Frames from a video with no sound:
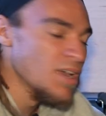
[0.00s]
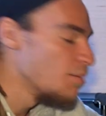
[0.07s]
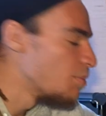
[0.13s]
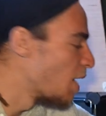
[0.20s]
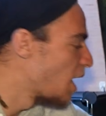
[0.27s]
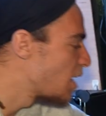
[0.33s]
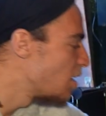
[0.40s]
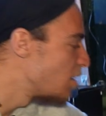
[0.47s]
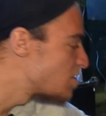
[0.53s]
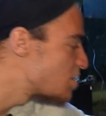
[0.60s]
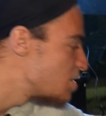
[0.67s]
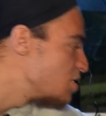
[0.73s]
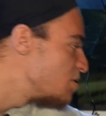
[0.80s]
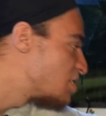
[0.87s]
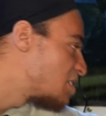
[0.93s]
But I can also
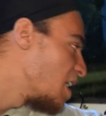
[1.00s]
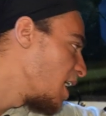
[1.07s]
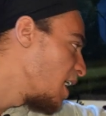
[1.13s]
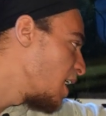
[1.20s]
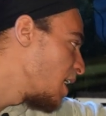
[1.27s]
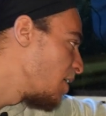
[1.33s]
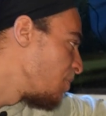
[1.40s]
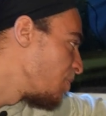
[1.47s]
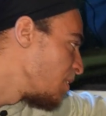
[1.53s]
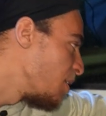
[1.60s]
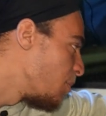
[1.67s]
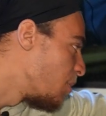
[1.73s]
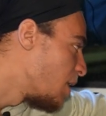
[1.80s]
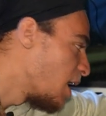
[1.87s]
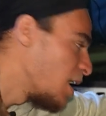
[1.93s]
use that
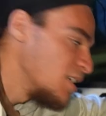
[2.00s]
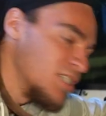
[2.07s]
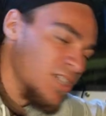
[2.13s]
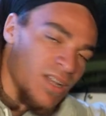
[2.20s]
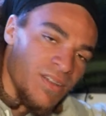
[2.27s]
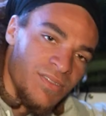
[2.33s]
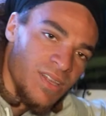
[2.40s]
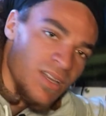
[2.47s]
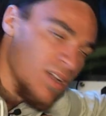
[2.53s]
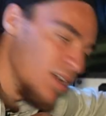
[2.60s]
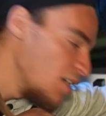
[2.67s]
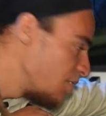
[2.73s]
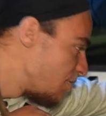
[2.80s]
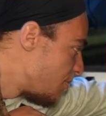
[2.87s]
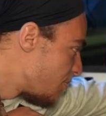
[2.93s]
when I shut everything
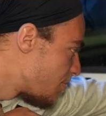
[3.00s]
off.